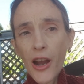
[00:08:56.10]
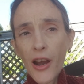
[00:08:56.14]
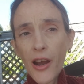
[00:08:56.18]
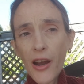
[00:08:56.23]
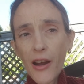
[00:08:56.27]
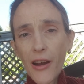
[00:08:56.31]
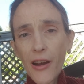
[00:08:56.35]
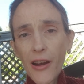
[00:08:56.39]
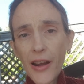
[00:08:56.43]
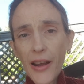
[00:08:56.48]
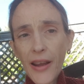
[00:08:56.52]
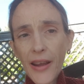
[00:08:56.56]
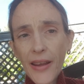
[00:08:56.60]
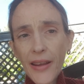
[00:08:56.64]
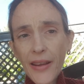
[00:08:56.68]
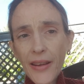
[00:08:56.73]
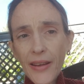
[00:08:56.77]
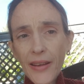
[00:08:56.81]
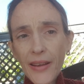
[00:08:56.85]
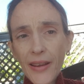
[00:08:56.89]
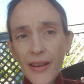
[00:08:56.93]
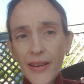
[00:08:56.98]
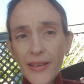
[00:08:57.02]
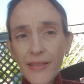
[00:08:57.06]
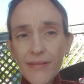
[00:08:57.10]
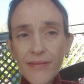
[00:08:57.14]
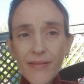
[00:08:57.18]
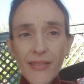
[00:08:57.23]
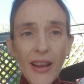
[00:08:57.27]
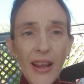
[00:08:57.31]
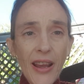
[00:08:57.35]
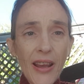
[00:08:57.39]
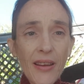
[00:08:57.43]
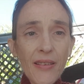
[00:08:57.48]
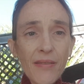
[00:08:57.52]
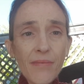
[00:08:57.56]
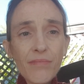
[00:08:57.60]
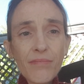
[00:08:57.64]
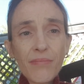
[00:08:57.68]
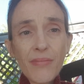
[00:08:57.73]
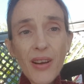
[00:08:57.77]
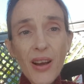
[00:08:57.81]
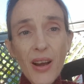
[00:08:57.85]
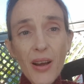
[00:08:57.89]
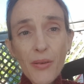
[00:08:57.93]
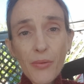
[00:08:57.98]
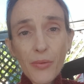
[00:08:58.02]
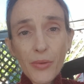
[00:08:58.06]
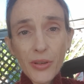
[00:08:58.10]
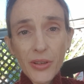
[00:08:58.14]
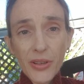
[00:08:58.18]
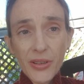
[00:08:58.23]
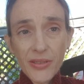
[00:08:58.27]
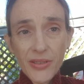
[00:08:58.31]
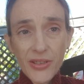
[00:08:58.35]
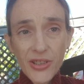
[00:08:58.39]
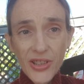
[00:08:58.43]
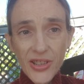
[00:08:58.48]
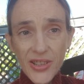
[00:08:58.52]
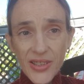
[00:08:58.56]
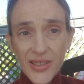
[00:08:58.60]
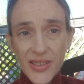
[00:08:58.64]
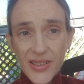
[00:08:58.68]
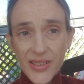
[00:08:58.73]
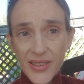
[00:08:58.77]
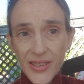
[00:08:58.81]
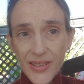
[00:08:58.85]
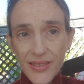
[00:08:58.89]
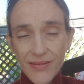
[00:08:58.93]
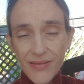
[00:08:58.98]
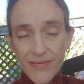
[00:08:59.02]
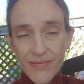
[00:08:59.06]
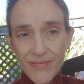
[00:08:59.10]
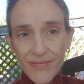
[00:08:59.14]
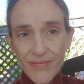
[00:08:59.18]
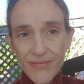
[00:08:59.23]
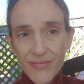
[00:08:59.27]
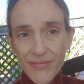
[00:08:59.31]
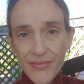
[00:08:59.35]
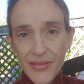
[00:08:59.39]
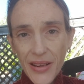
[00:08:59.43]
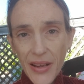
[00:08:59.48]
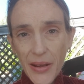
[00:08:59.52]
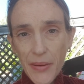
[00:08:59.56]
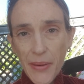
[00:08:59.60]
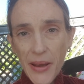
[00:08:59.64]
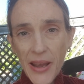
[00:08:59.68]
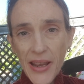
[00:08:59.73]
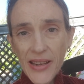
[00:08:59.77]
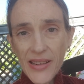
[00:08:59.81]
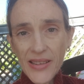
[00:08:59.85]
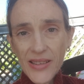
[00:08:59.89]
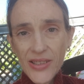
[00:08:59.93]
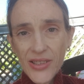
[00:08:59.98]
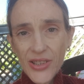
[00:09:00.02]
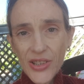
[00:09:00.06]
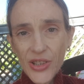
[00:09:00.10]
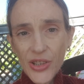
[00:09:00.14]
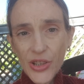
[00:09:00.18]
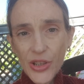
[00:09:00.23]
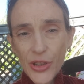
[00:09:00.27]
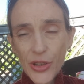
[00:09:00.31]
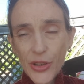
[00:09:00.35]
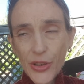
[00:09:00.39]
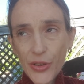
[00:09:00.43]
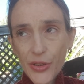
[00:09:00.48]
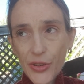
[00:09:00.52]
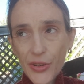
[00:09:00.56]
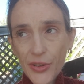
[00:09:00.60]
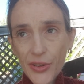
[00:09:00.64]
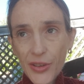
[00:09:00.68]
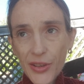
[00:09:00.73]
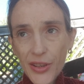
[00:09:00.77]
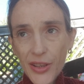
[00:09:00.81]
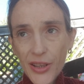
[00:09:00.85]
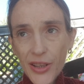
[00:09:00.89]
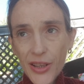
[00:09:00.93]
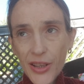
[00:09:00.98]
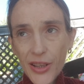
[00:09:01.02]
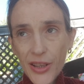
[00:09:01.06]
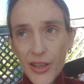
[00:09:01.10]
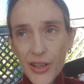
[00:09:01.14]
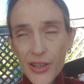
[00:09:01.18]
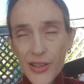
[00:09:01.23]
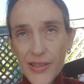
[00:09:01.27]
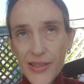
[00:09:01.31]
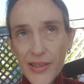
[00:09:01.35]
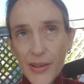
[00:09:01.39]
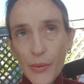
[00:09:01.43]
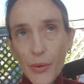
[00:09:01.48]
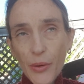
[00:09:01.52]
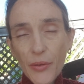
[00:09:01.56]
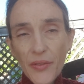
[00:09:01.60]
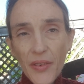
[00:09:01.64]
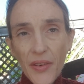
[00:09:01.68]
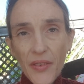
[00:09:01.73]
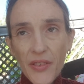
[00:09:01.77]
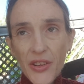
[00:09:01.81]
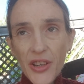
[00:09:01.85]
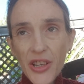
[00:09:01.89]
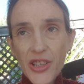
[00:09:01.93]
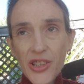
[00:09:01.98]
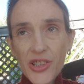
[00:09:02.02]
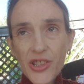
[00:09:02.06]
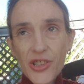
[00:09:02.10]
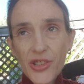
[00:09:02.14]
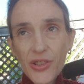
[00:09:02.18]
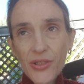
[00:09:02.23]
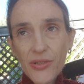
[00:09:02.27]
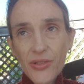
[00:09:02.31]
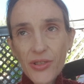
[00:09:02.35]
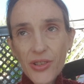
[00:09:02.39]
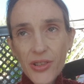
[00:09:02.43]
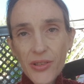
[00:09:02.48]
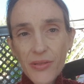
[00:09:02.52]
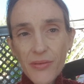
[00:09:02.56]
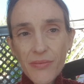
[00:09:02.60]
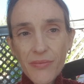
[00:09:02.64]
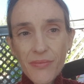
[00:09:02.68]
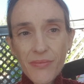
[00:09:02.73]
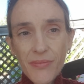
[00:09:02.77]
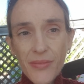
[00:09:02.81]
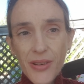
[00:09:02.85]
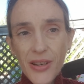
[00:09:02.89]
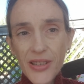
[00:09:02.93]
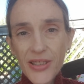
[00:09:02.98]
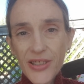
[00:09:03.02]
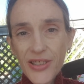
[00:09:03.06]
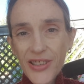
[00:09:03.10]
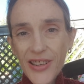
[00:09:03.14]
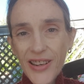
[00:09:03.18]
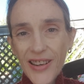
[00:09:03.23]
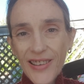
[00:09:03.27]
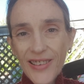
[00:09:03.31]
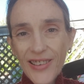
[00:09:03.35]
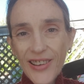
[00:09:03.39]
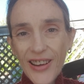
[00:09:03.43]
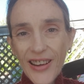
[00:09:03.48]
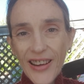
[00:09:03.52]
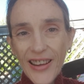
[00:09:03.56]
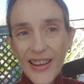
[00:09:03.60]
I would just be amazed to see what Vivian's children might turn out like